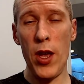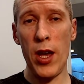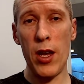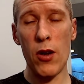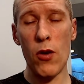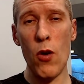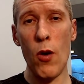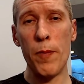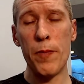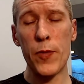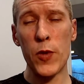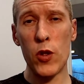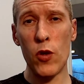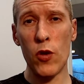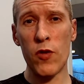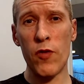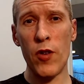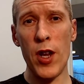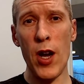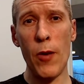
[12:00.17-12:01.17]
But there you go,
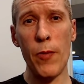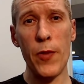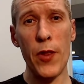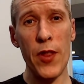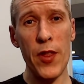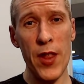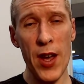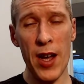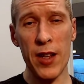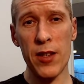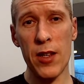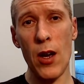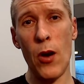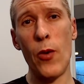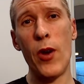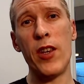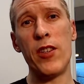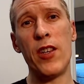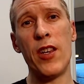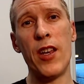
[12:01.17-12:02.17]
just for now.
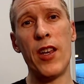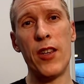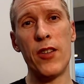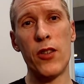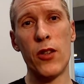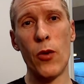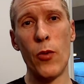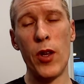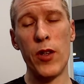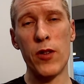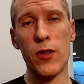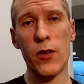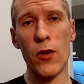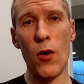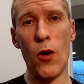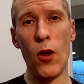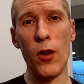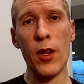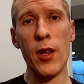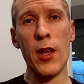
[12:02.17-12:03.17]
That's how easy it is to
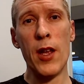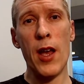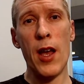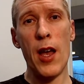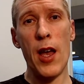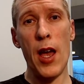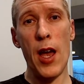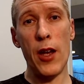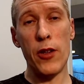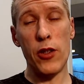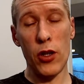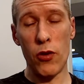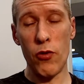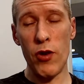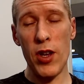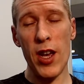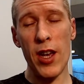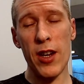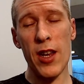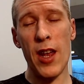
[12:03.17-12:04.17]
install, uh,
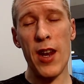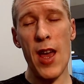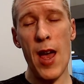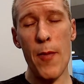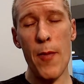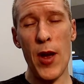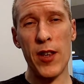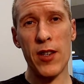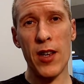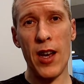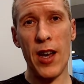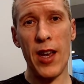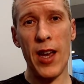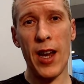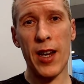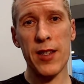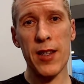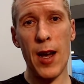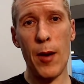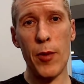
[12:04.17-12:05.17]
to create an
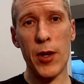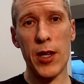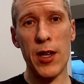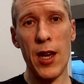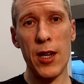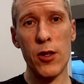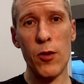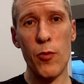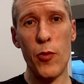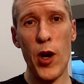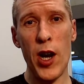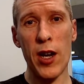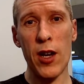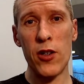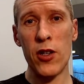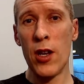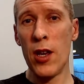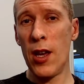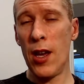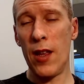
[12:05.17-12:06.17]
MSIX application
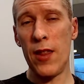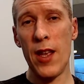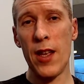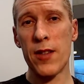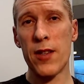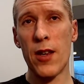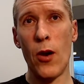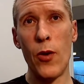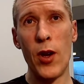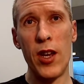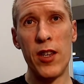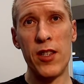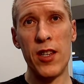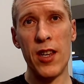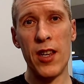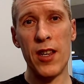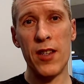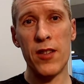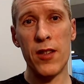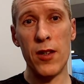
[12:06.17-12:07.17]
package, and that's how
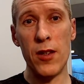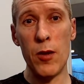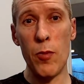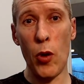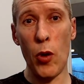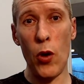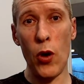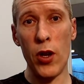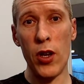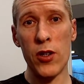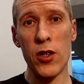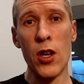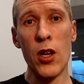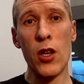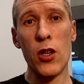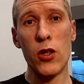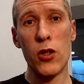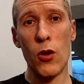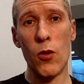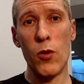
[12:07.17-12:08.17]
easy it is to deploy
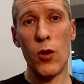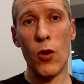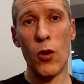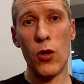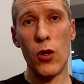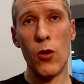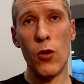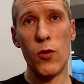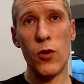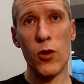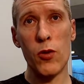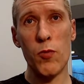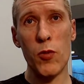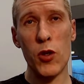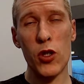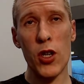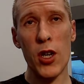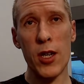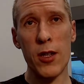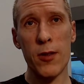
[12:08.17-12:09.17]
it to your
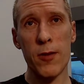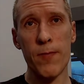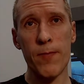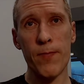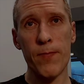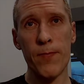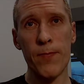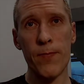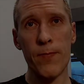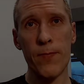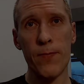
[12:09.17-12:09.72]
users' machines.